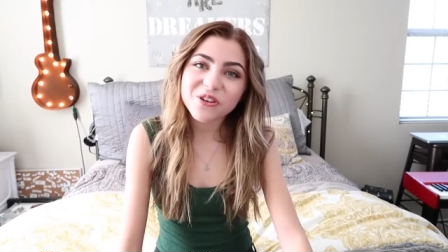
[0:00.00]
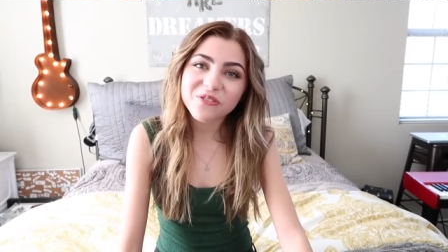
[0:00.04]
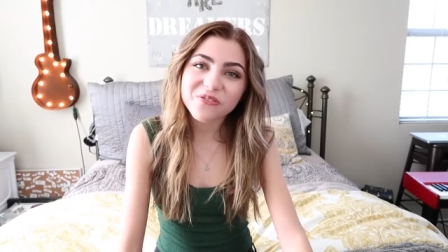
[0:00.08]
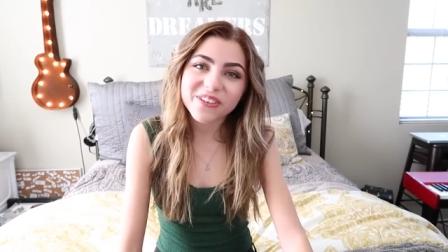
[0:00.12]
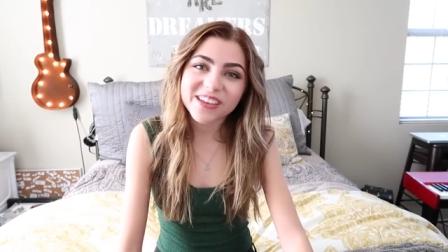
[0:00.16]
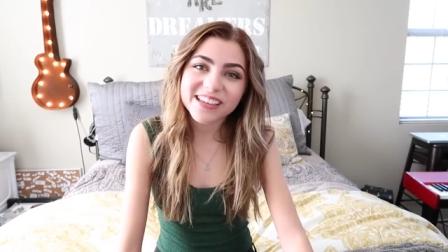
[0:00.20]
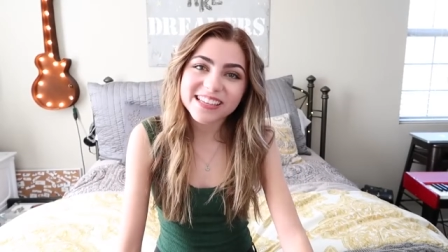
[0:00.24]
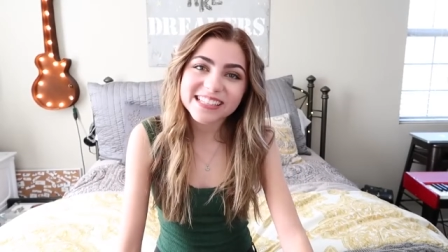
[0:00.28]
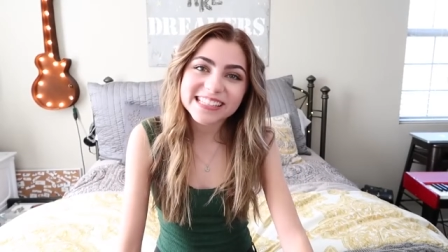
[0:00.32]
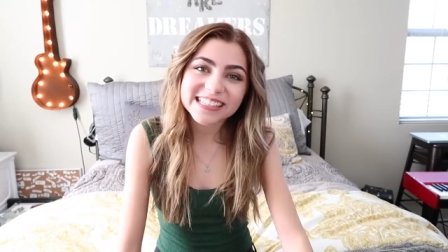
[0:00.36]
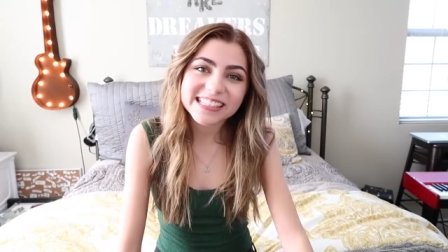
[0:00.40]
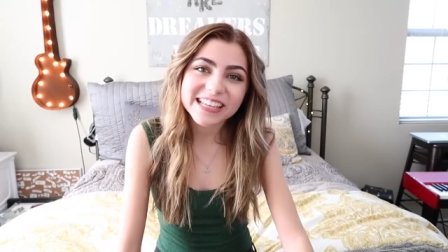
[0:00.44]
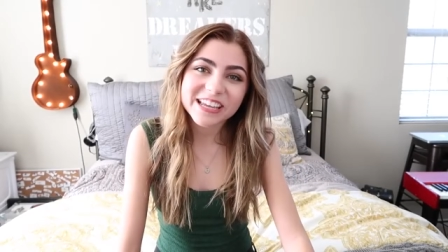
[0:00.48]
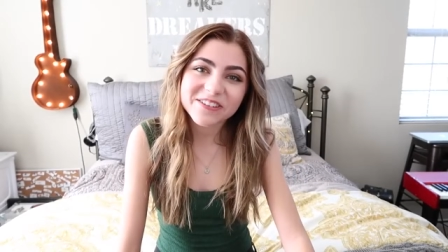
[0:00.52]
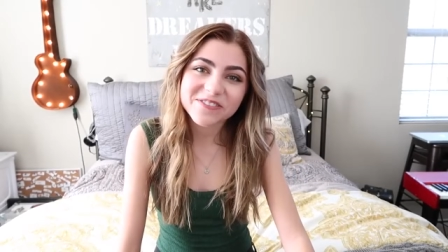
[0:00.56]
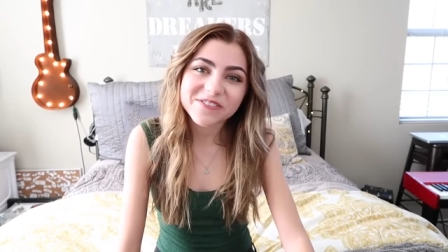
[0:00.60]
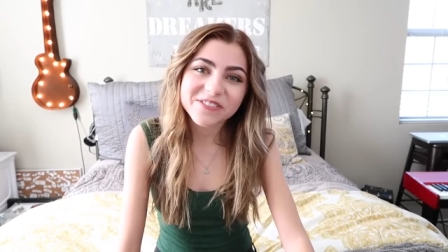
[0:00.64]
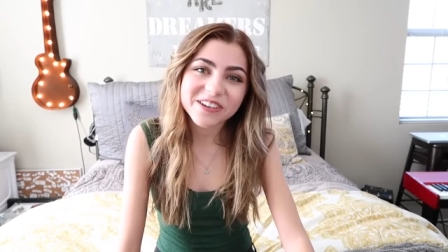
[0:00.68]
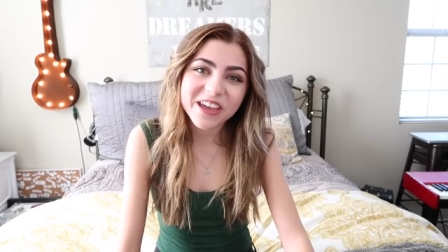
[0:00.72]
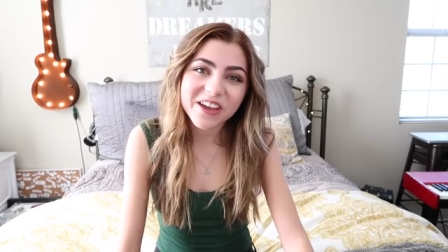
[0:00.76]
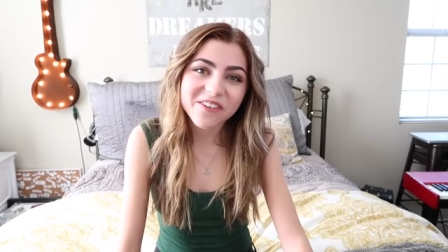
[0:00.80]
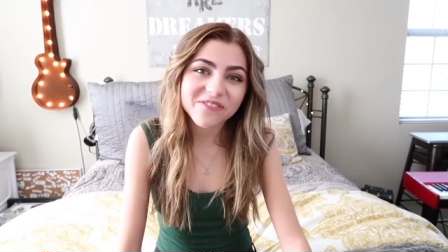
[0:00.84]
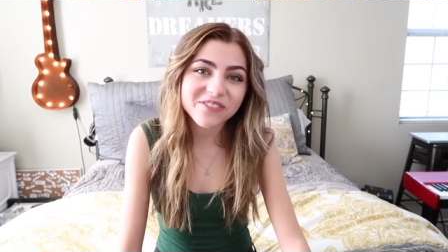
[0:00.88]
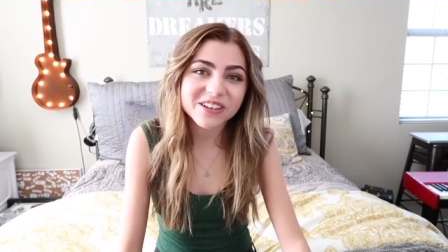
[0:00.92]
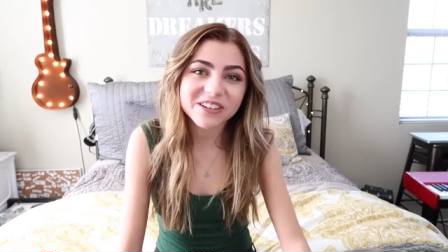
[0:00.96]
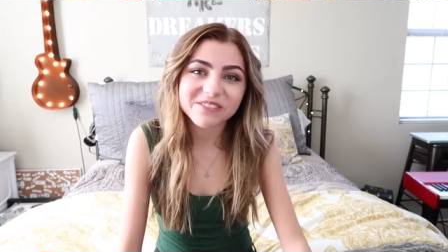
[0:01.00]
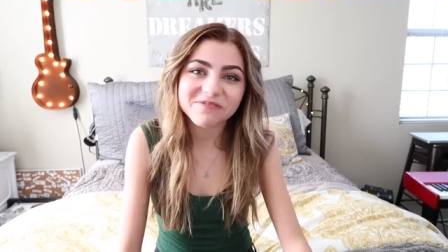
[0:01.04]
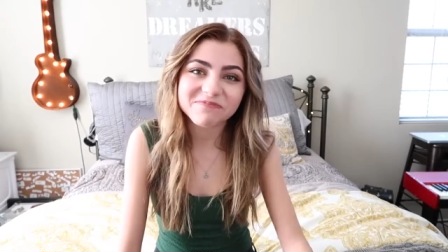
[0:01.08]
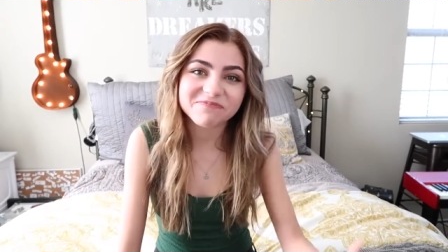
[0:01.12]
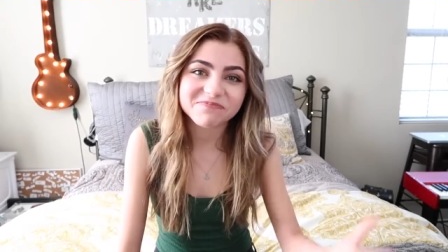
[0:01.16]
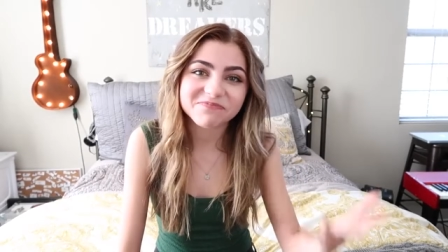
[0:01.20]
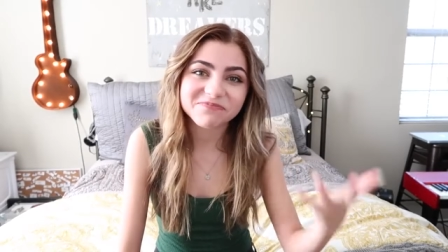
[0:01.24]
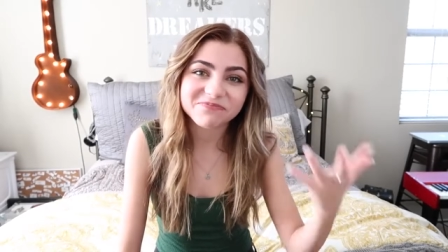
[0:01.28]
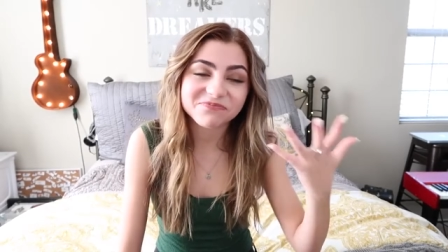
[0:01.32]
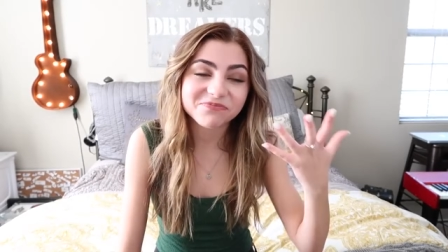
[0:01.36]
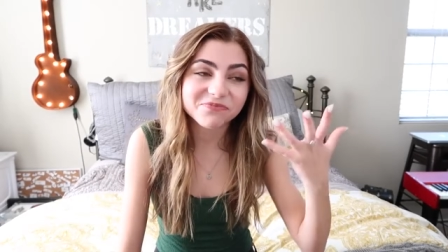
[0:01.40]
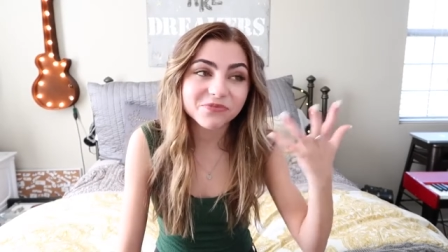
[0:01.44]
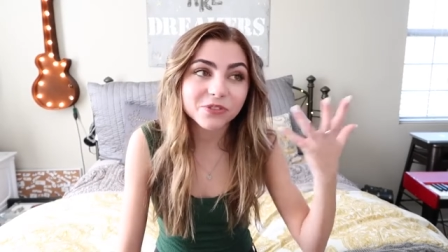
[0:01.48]
nervous and we haven't
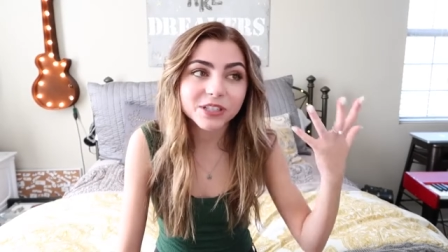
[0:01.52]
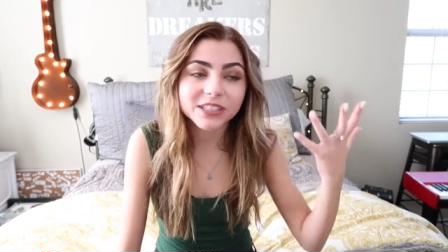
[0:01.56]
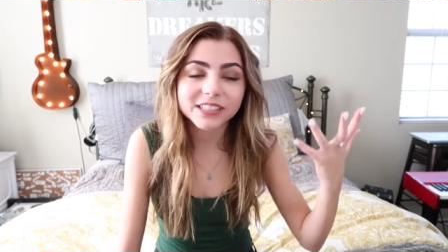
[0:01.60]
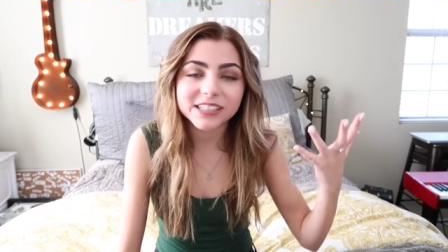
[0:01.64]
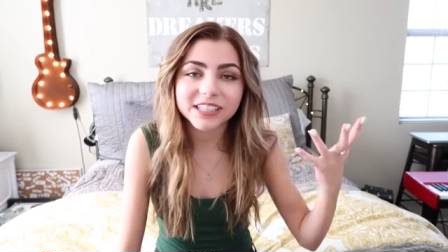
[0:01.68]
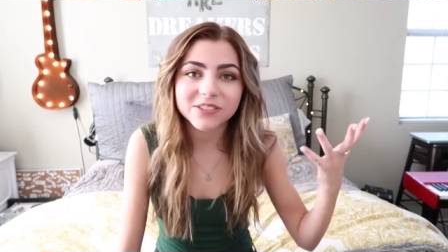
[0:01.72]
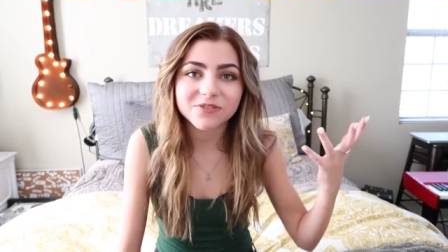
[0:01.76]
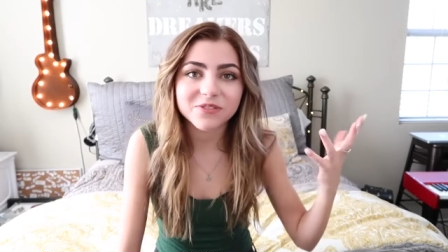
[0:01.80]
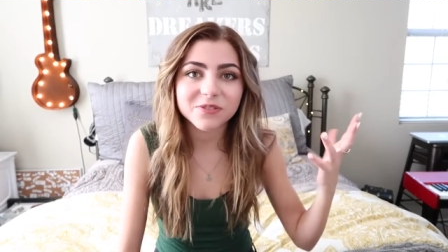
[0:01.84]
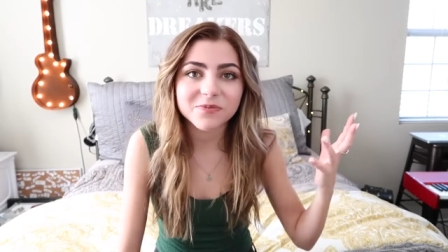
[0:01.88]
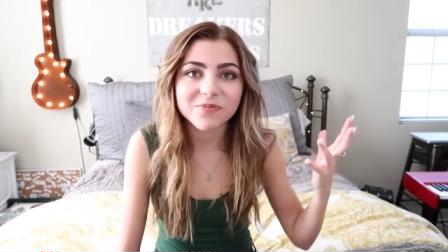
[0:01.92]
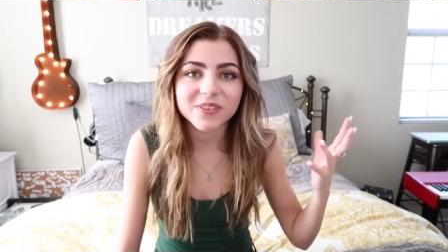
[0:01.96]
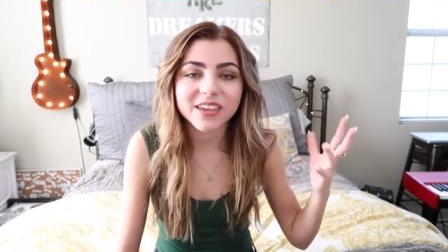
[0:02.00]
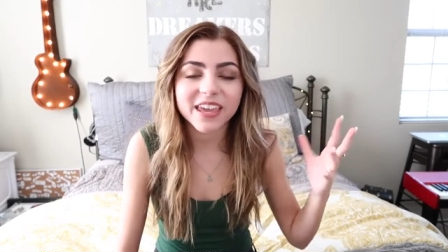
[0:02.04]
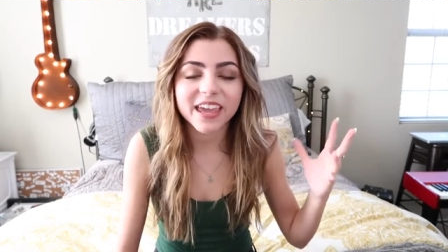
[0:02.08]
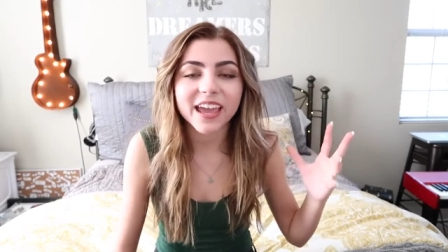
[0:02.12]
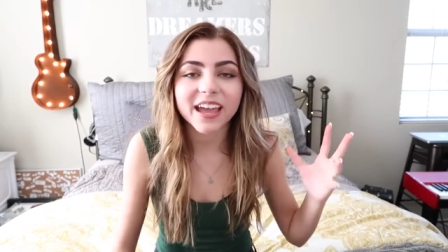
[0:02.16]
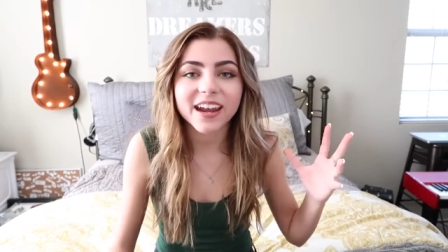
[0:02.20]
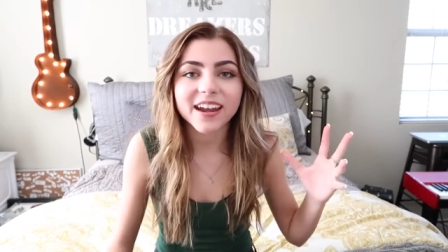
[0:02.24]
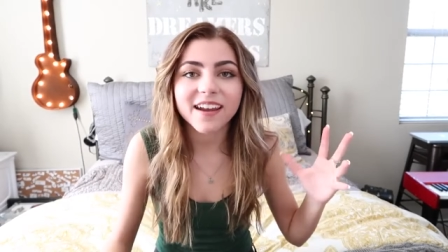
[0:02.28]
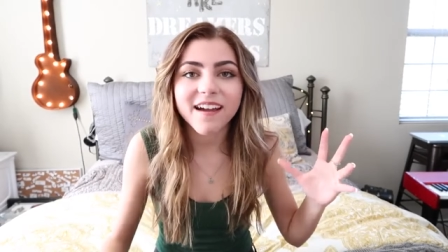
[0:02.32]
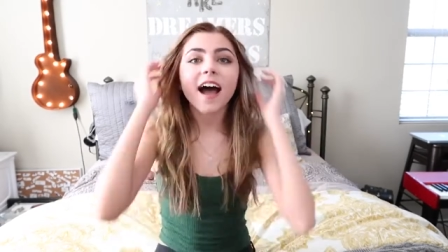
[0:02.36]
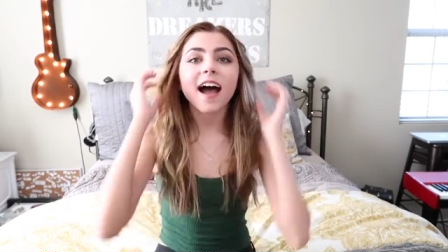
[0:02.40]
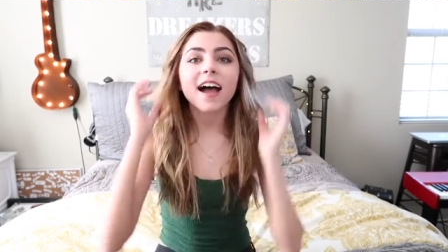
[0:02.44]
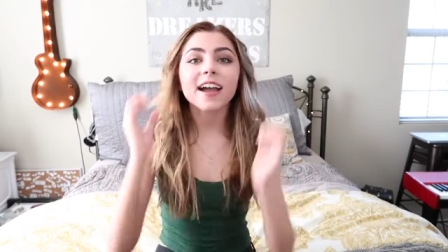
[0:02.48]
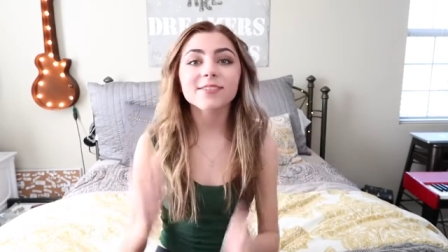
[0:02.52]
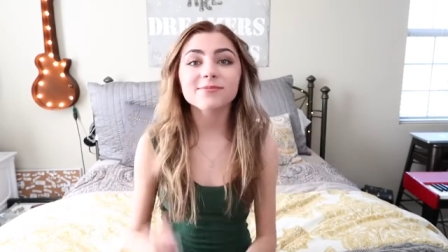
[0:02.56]
really even began.